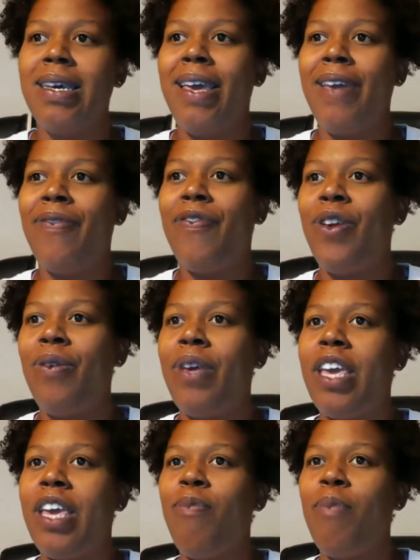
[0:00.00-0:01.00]
If you
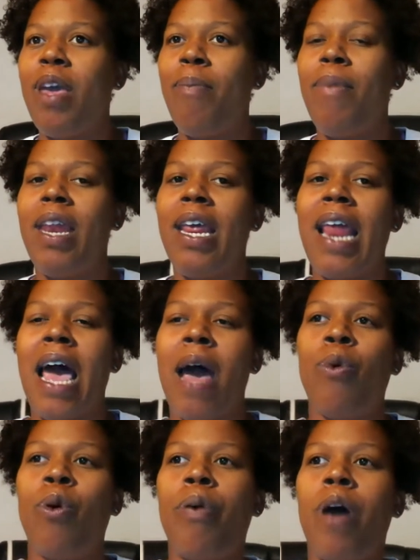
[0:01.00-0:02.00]
give me a minute, I
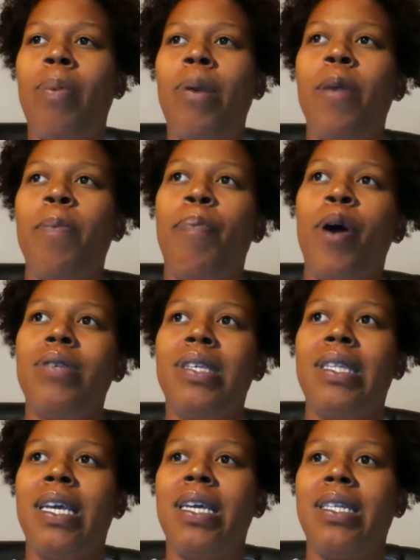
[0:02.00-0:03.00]
will probably
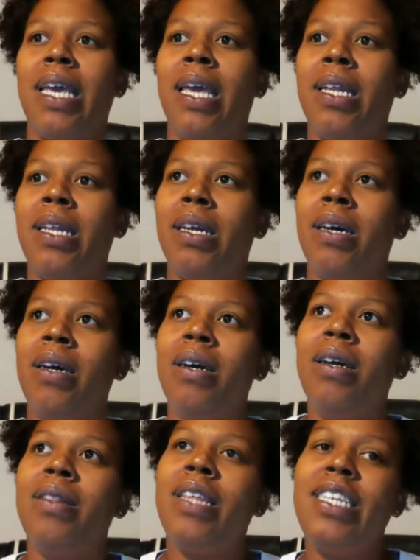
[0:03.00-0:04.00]
post it in
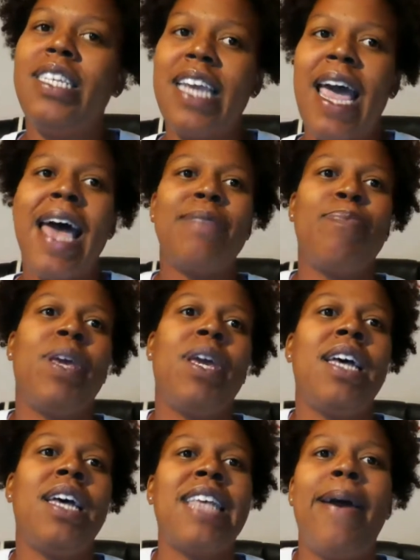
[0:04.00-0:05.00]
the chat
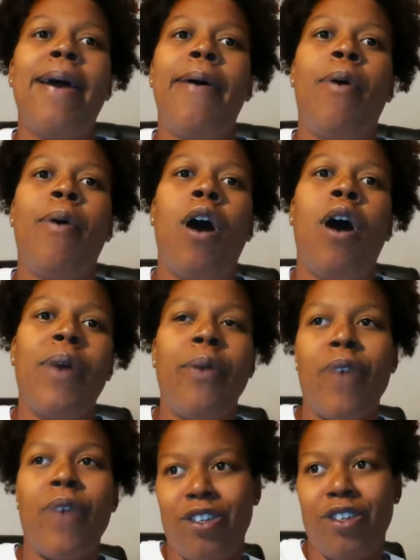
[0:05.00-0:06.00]
because I am already
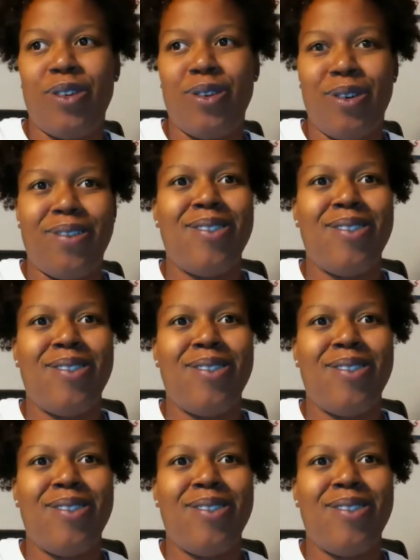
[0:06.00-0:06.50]
registered.